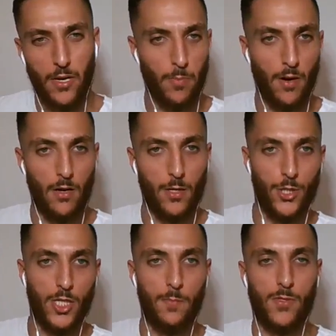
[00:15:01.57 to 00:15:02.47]

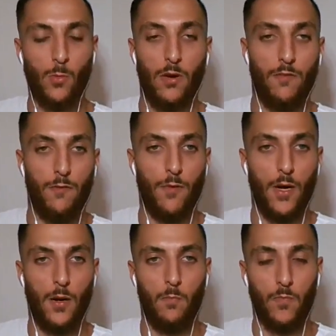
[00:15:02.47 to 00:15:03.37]
partnerships with,
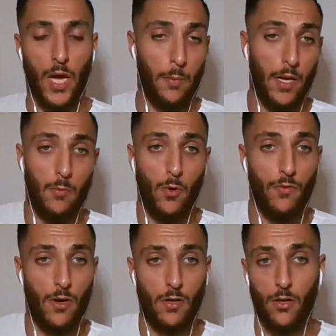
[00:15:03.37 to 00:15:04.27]
I mean, with
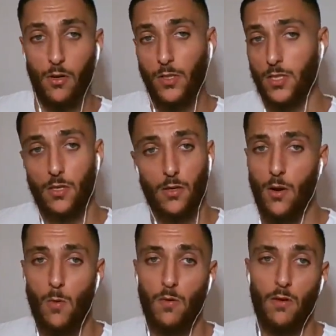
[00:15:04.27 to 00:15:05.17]
other coins? I don't
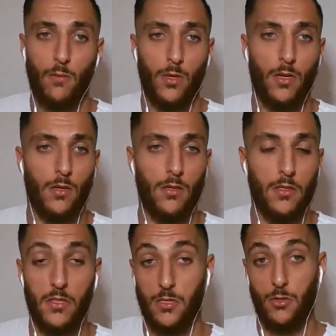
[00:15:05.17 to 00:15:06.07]
know, with other
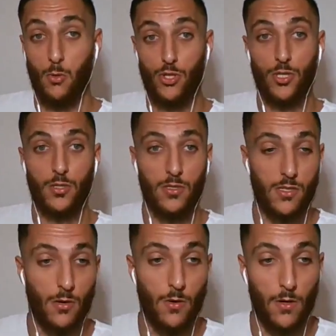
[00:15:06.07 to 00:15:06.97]
institutions,
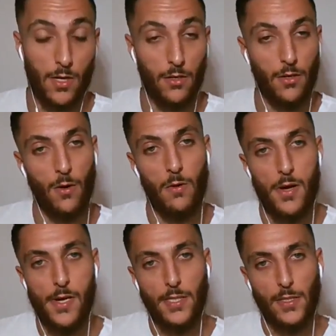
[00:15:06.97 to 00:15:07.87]
or I don't know.
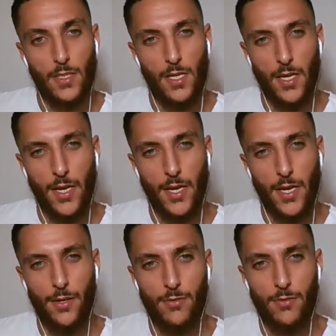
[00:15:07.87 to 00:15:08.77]
Can you
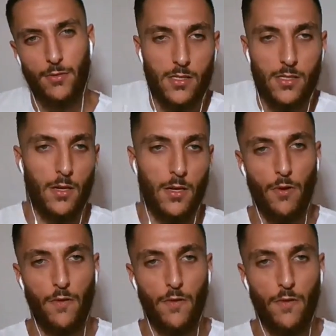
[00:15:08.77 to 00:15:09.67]
tell us
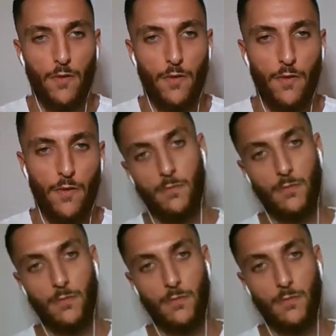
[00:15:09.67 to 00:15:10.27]
more things about that?